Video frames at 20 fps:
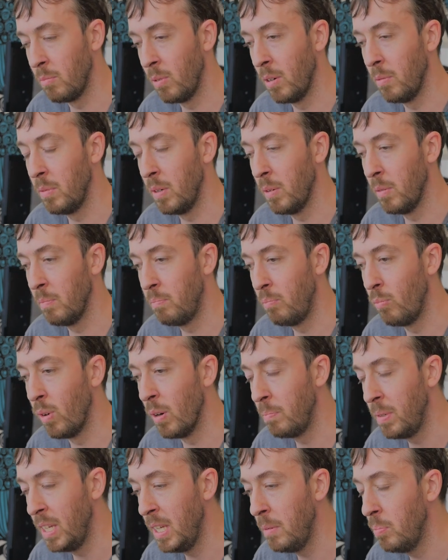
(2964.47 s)
Where
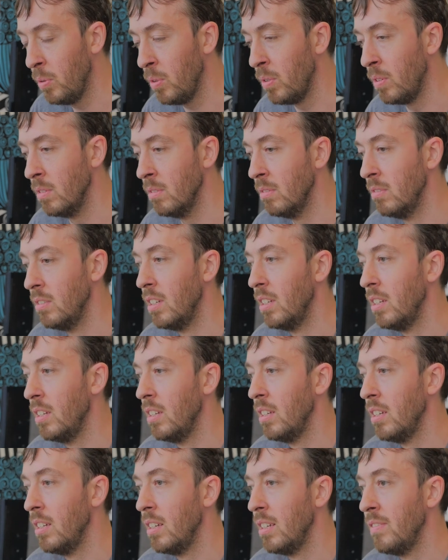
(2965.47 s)
people,
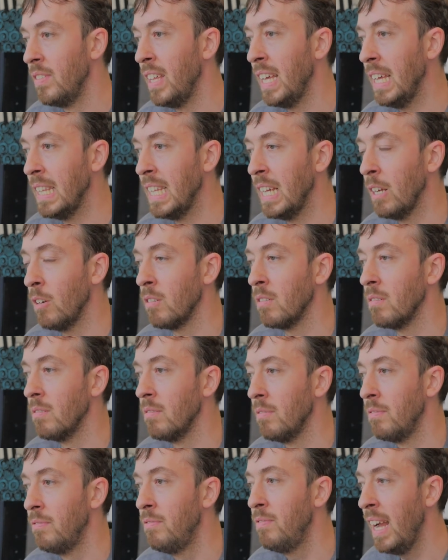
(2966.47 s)
they're
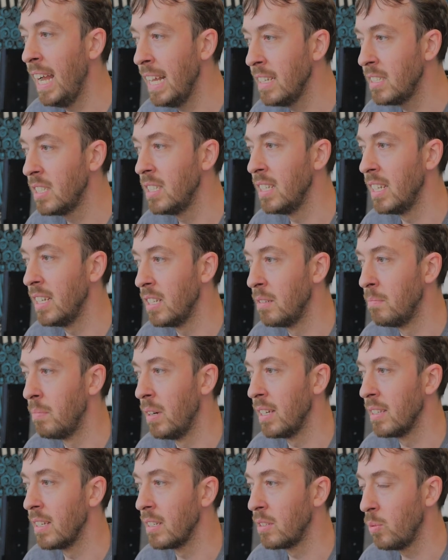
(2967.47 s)
fascinated
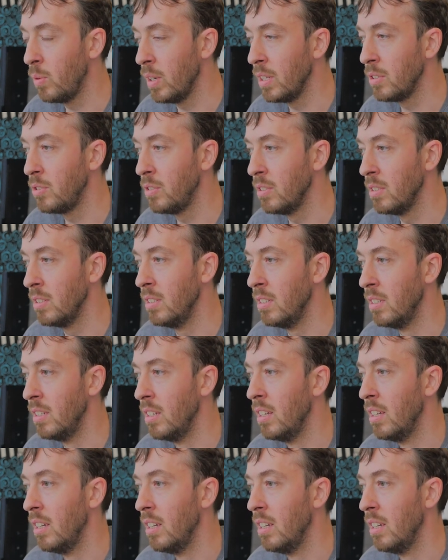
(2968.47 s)
by that question